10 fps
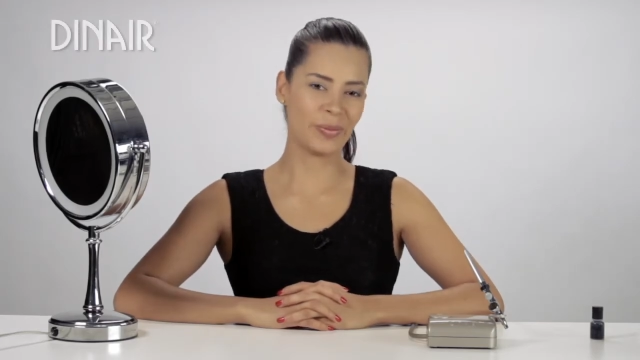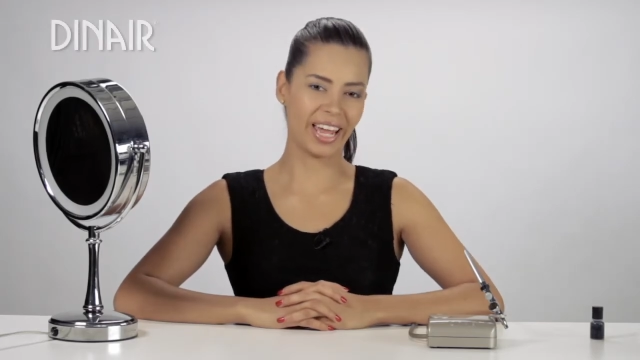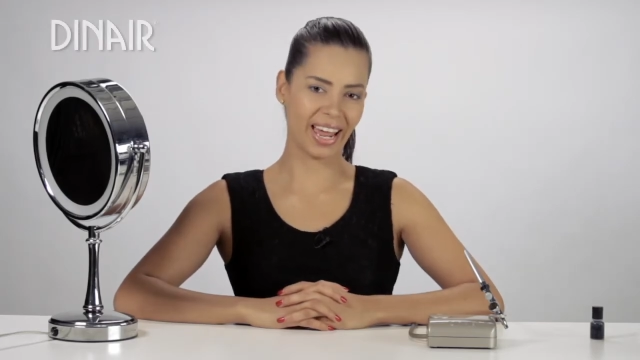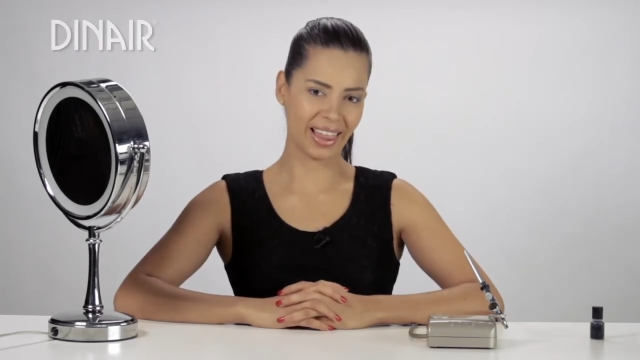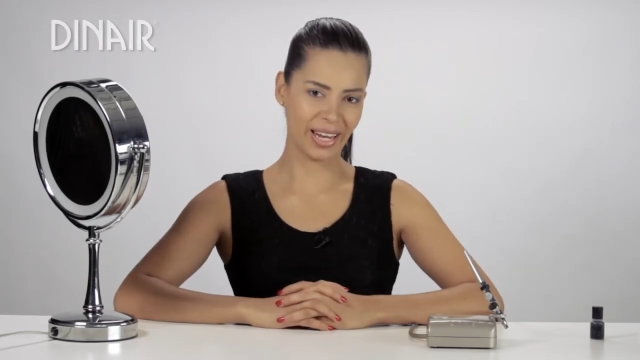my
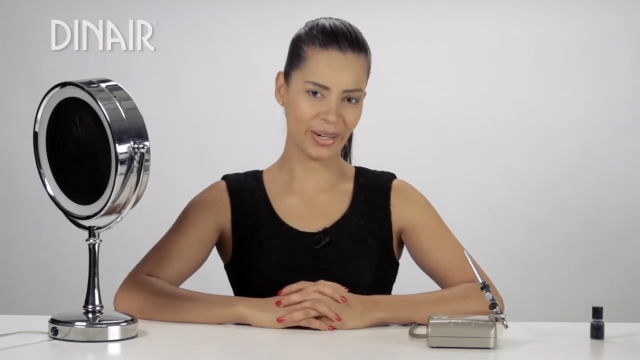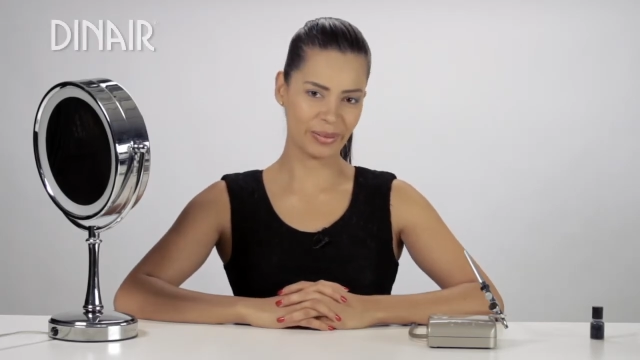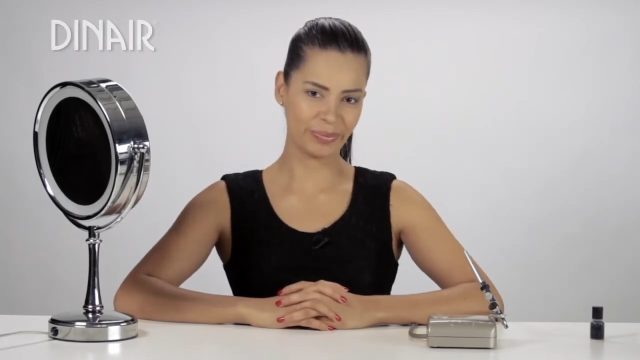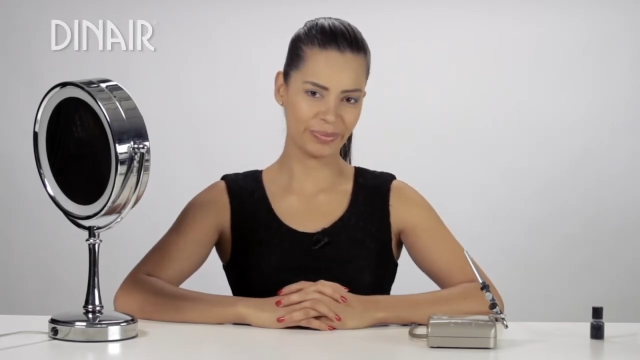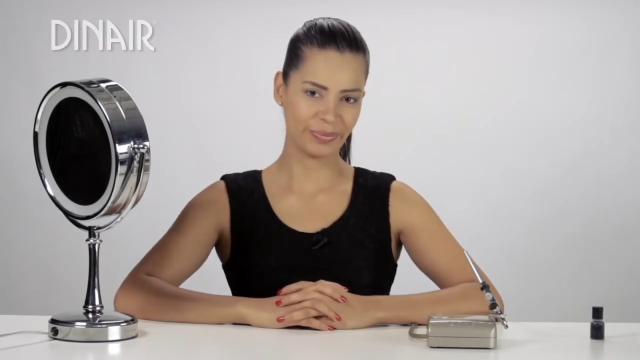eyeliner.
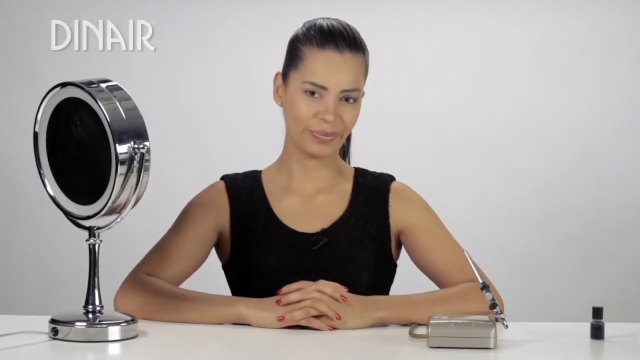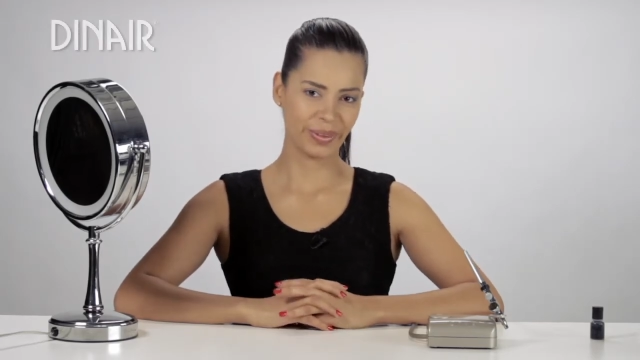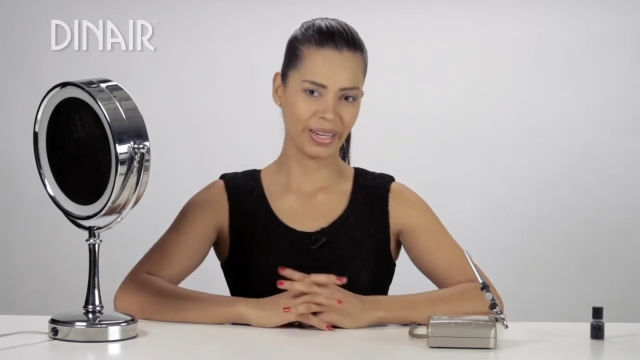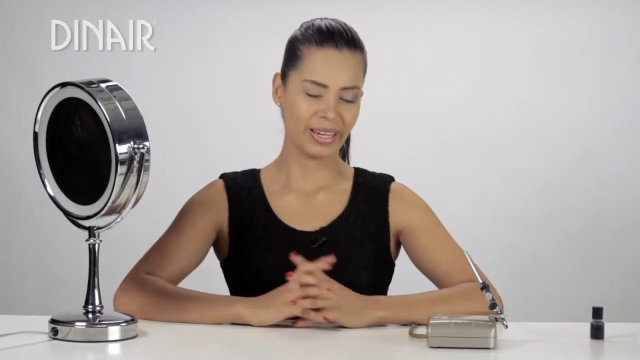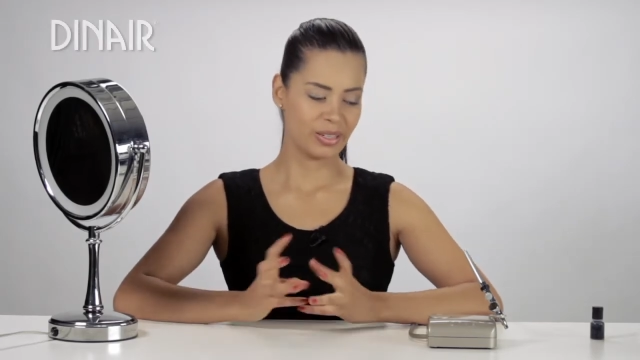
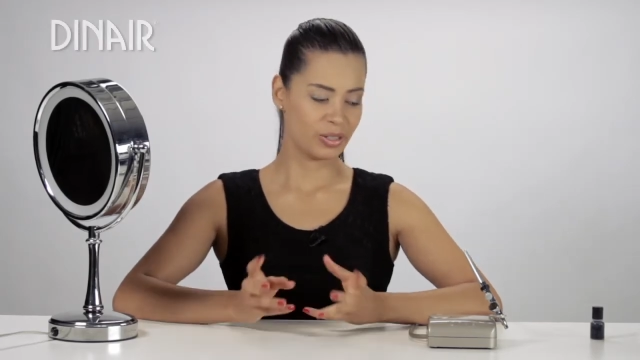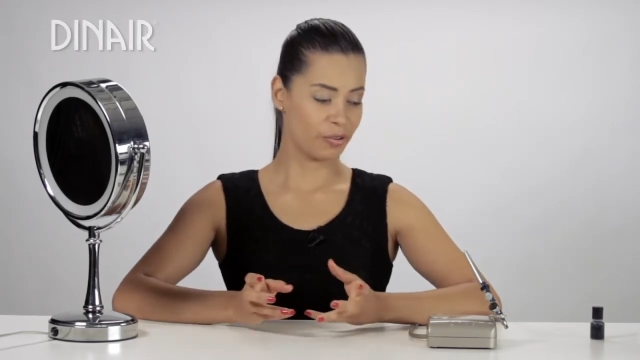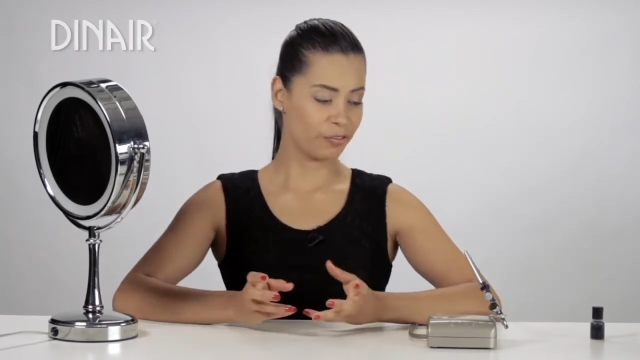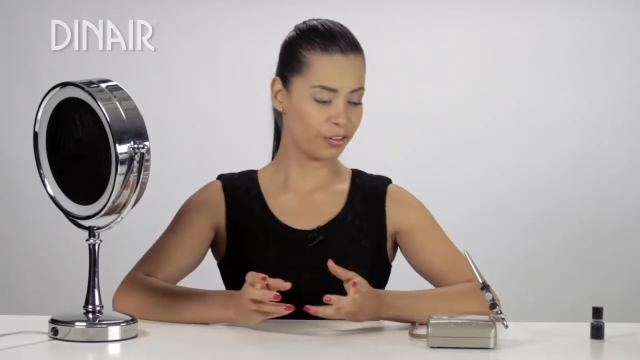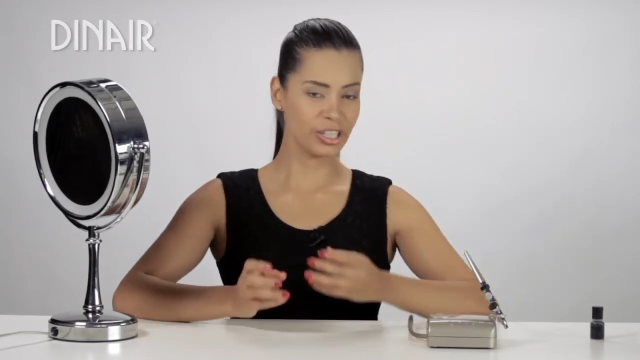
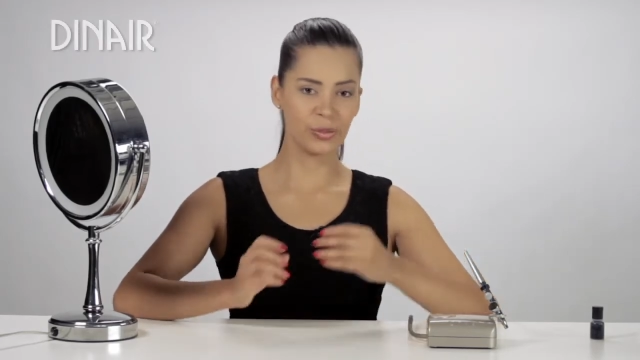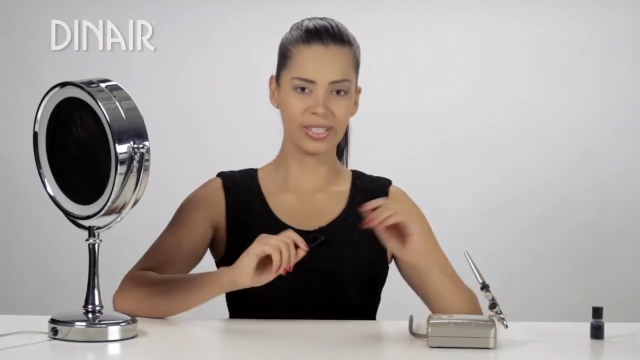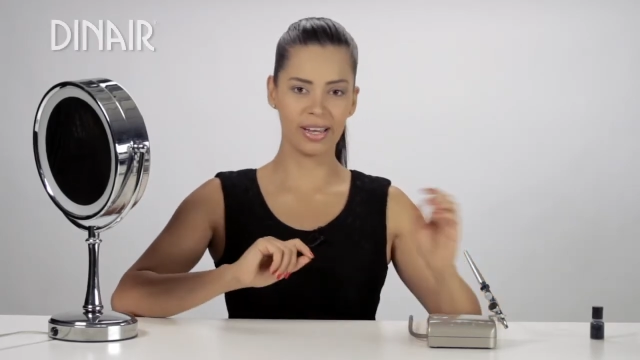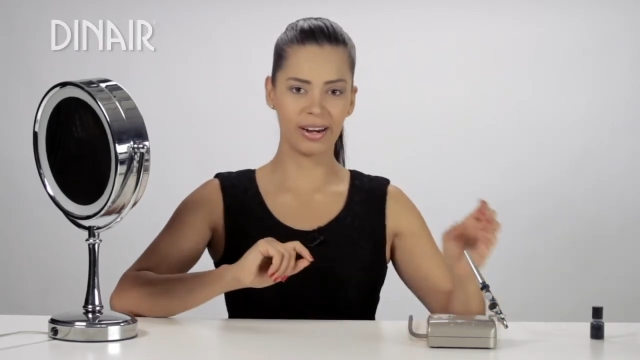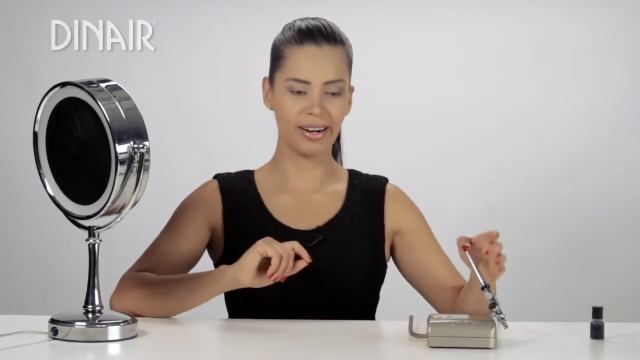So first we
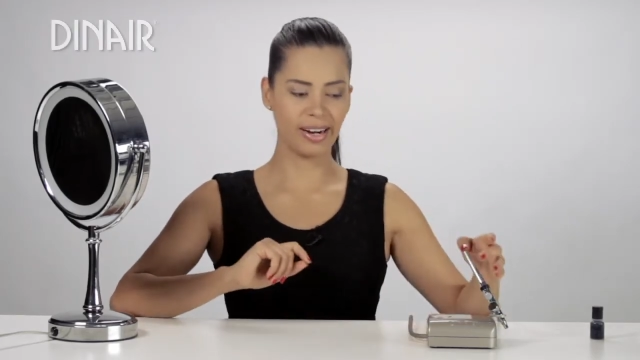take our